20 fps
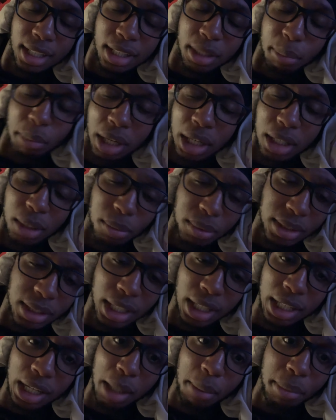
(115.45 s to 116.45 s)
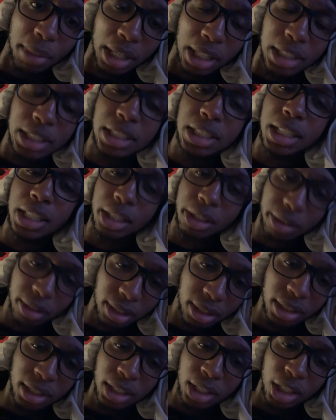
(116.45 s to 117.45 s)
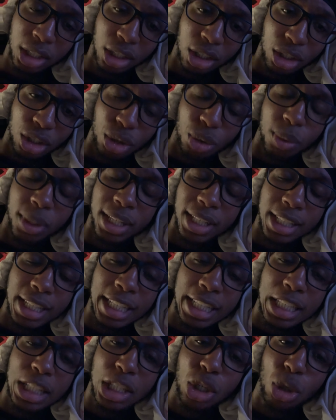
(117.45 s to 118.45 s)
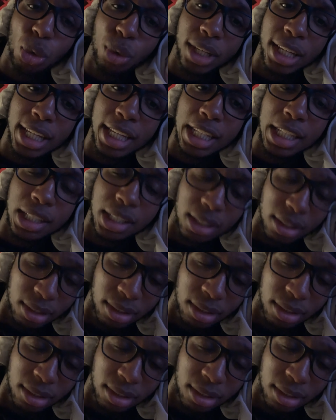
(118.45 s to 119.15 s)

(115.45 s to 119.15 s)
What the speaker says: And Molly was like, "I'm not sharing. You ain't getting no cake."